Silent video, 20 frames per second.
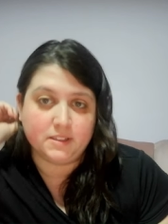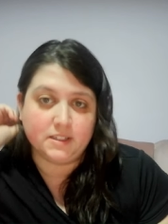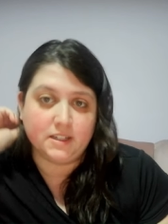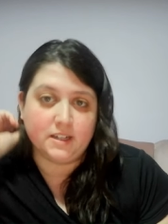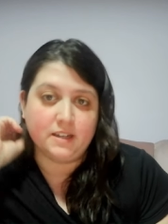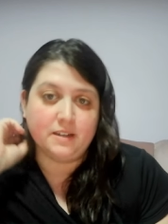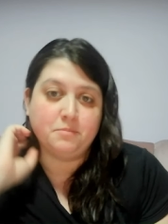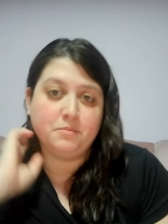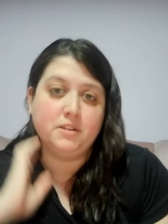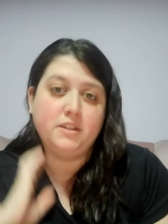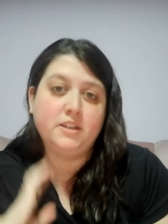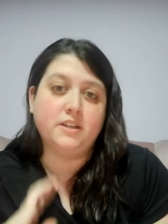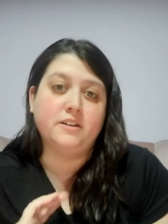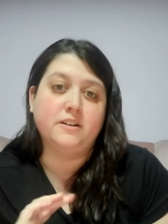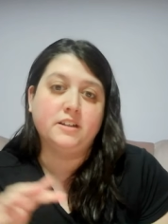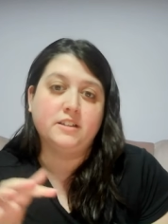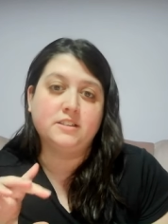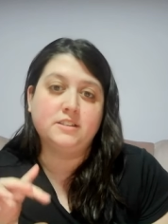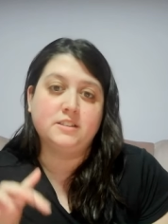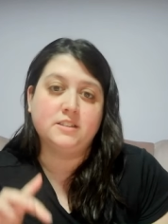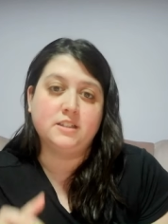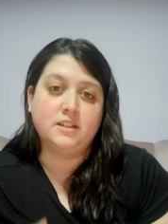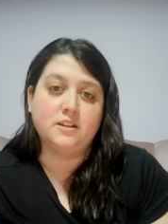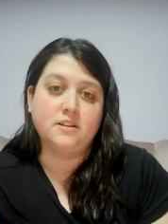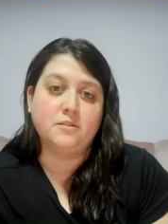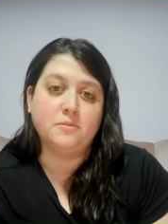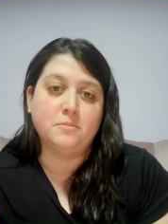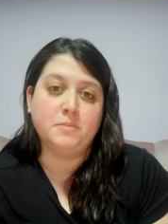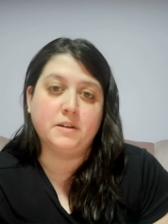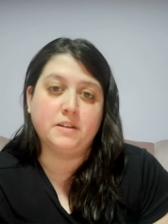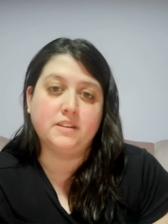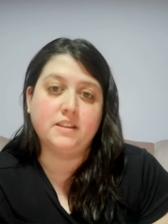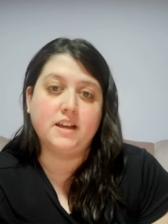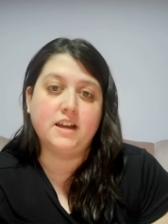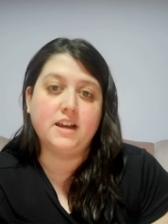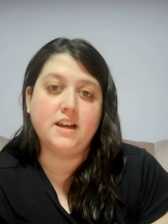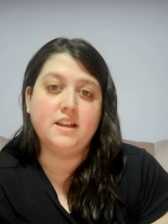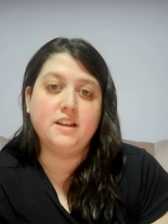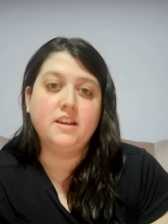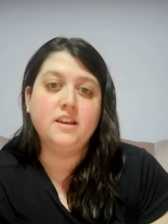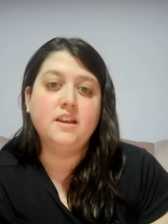I am curious to know about that.